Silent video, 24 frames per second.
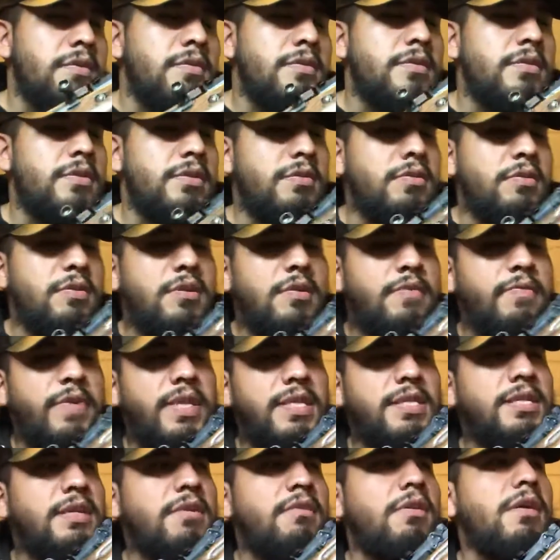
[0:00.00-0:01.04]
So um,
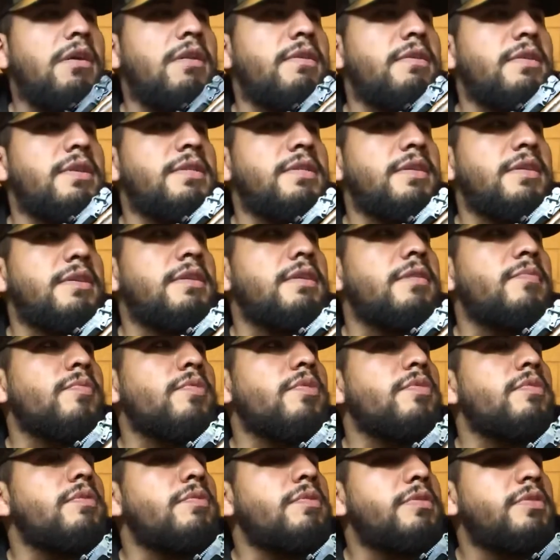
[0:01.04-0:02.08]
that's how a lot of these ended up
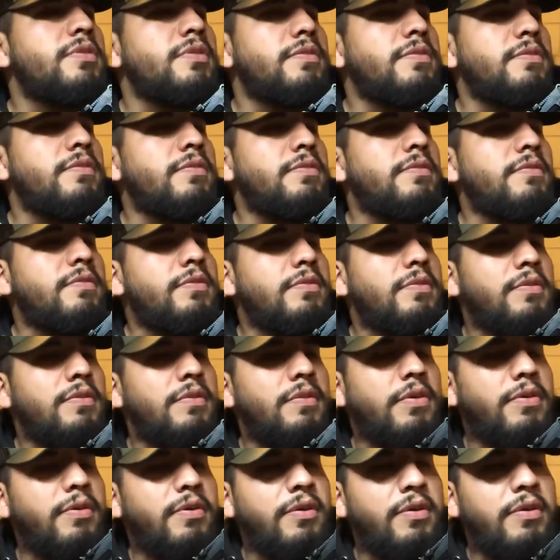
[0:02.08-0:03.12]
going to
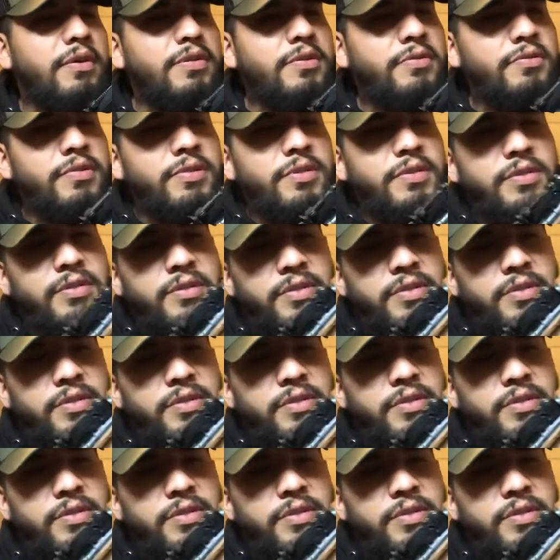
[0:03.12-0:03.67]
other countries.